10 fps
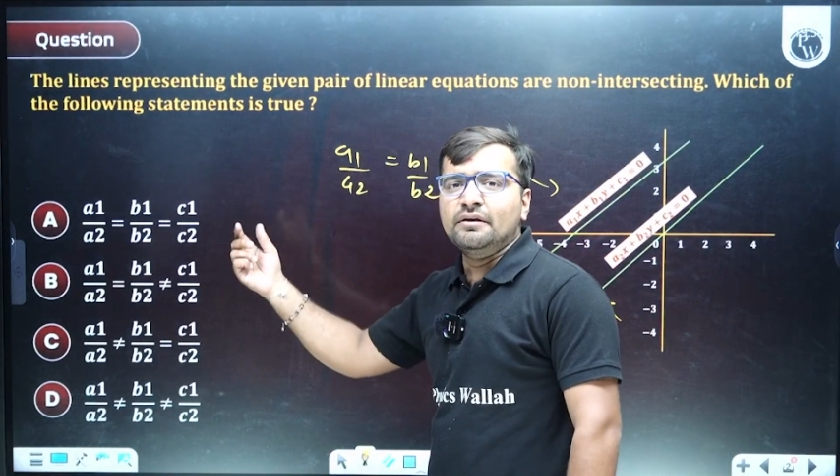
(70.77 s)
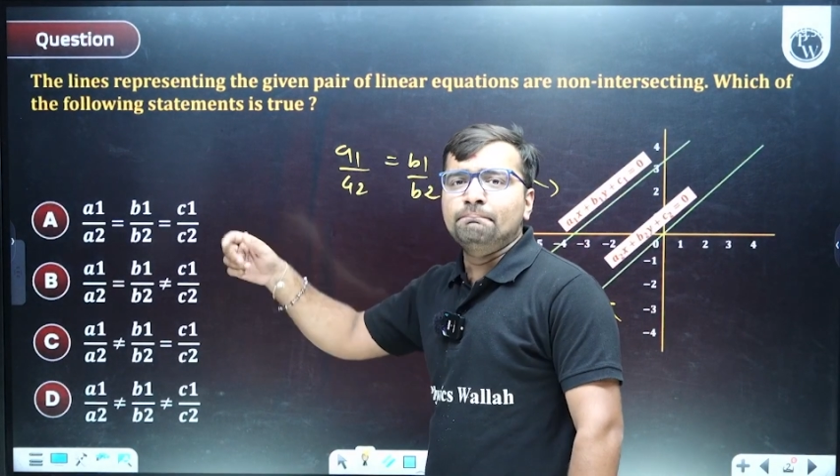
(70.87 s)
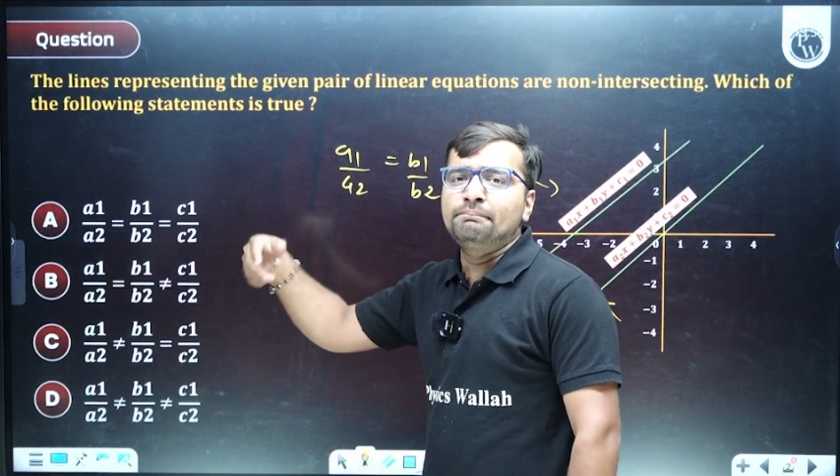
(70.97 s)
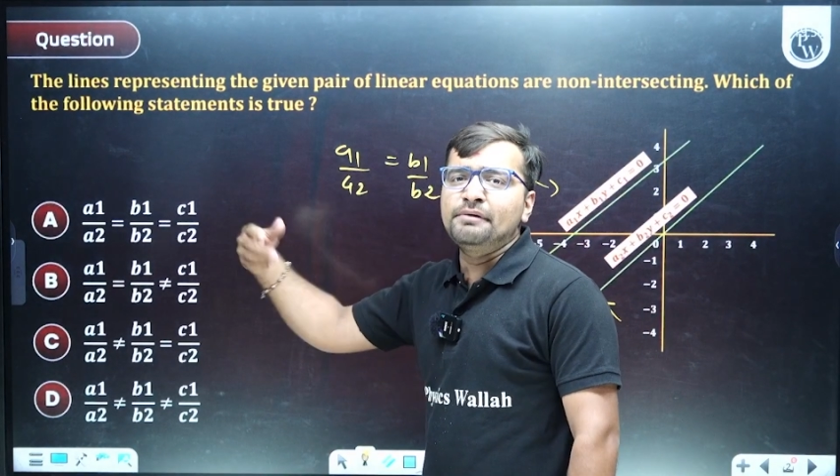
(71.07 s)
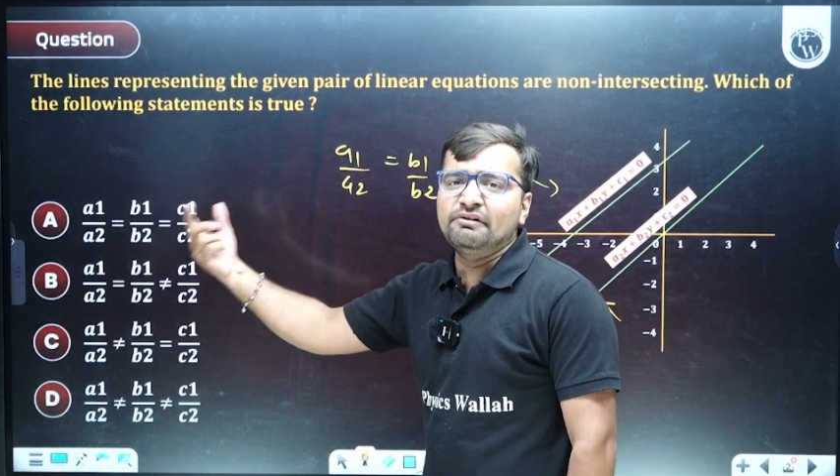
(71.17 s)

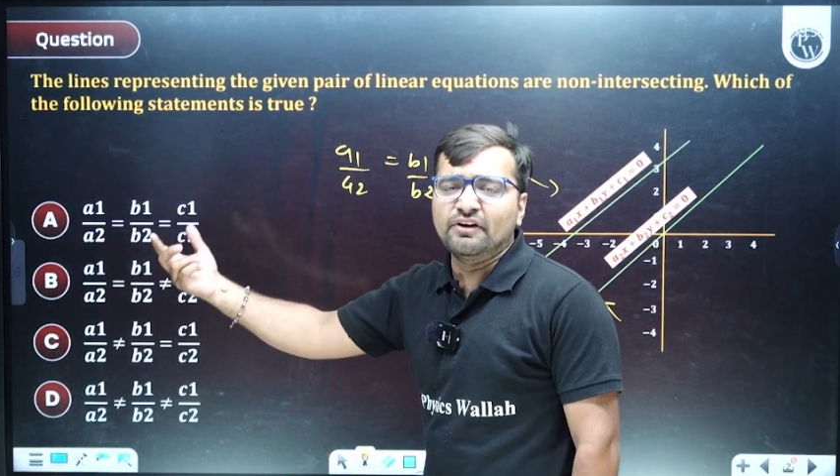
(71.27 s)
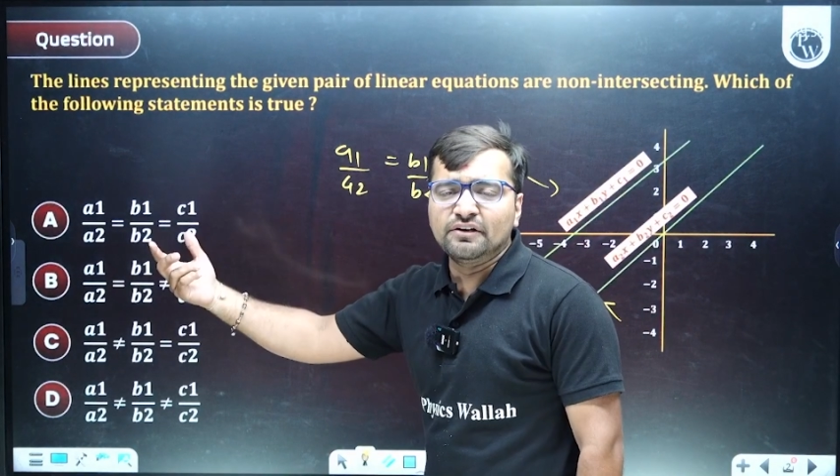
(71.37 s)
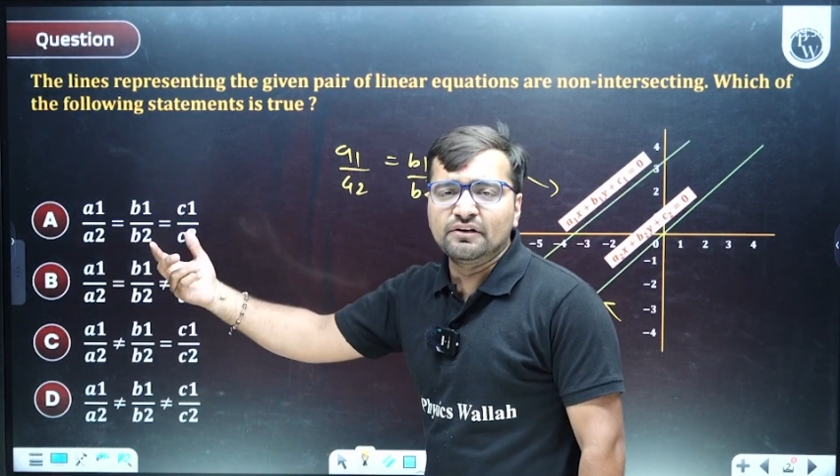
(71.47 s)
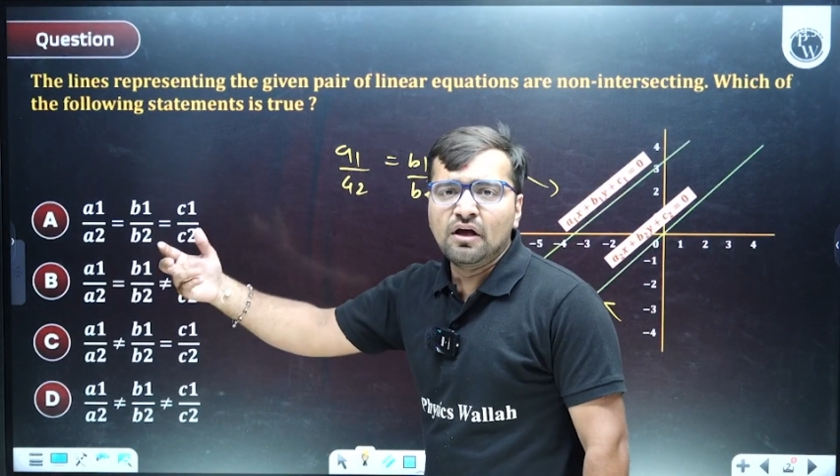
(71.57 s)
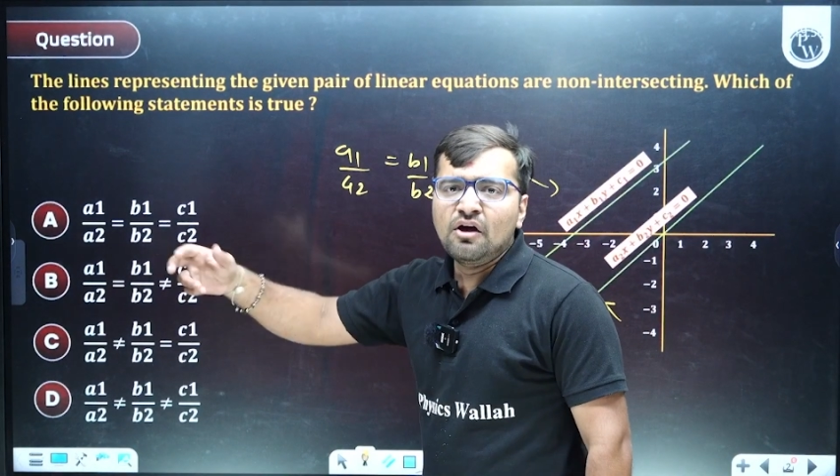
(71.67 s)
B1
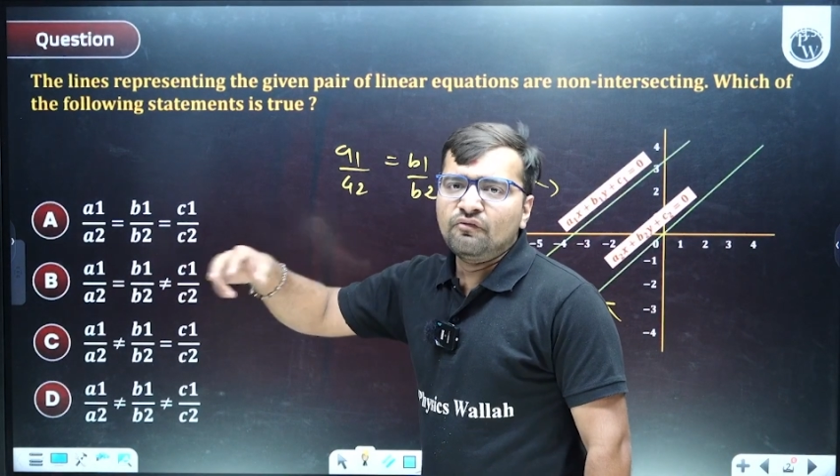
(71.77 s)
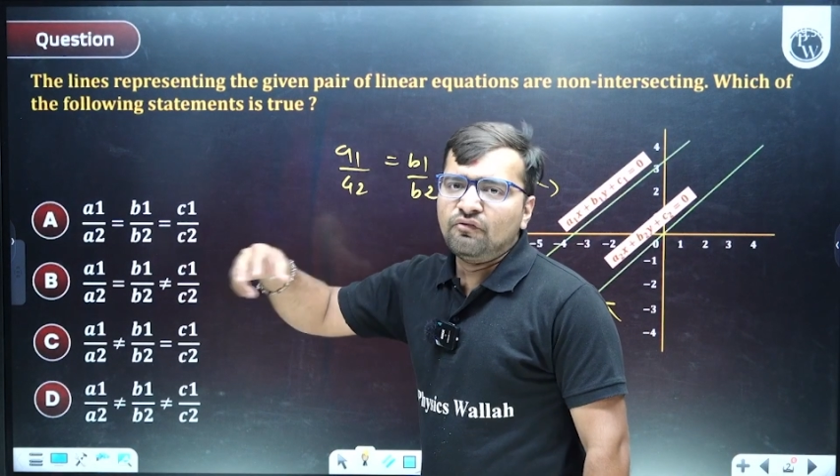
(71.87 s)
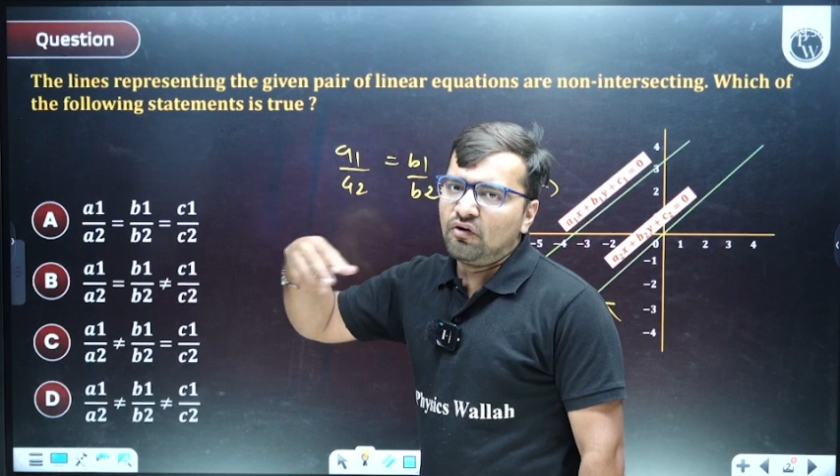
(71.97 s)
for